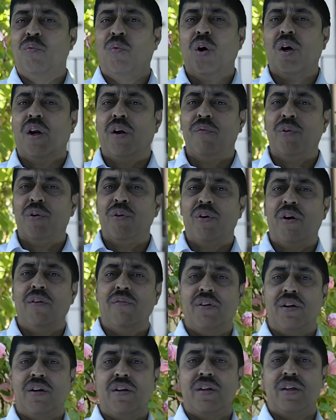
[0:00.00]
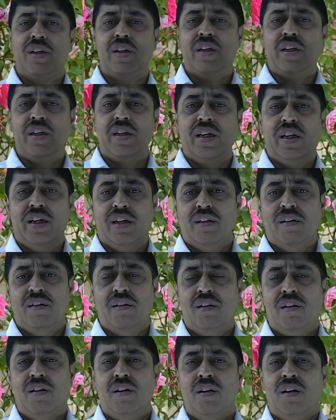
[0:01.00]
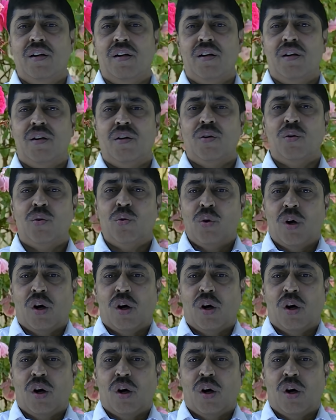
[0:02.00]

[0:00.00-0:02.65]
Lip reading: Whatever you have learned till date, do